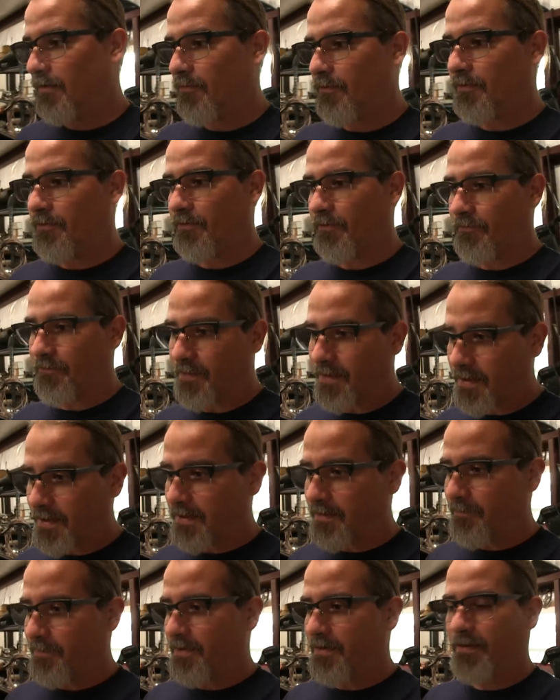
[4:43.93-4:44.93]
Which is
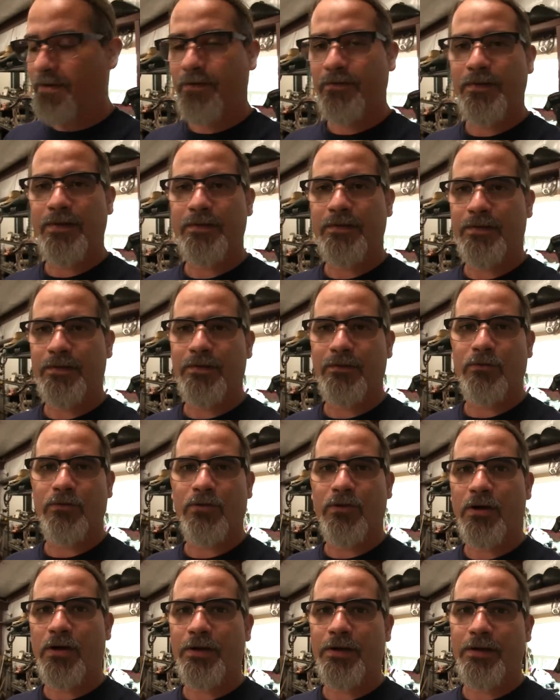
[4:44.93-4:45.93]
fine, because I thought they were
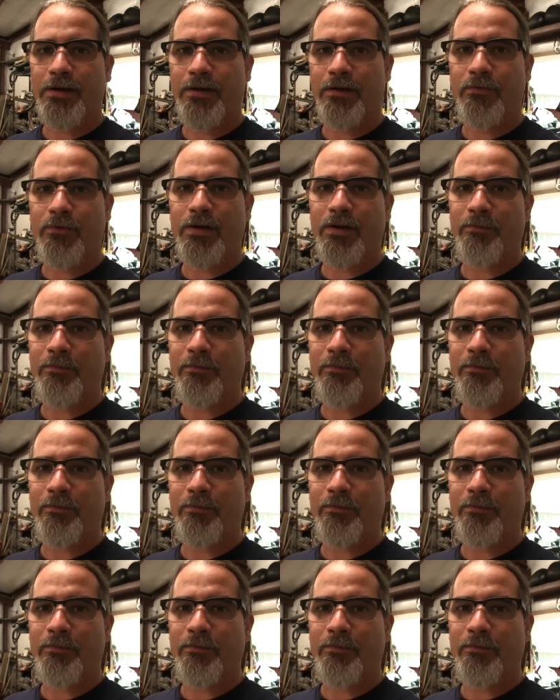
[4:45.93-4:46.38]
gaudy anyway.